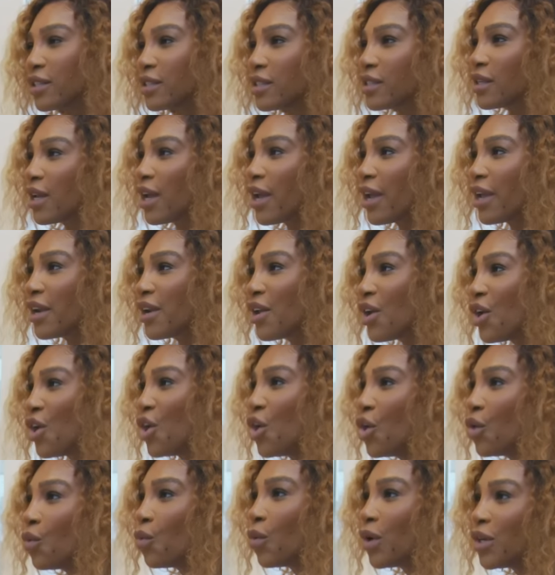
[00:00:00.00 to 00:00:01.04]
to decide,
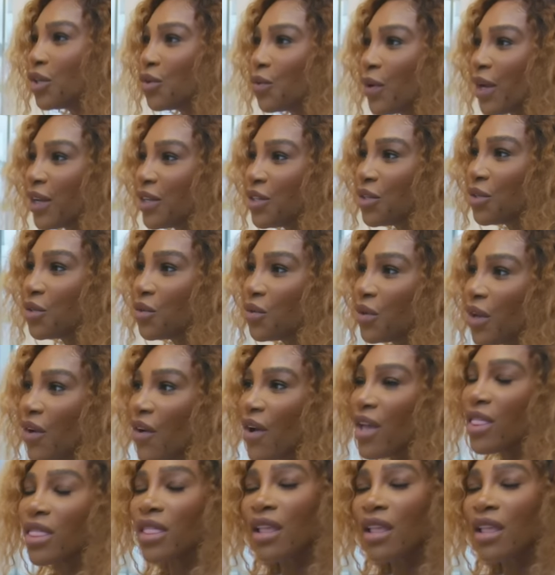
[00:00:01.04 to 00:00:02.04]
what do I do? Now, I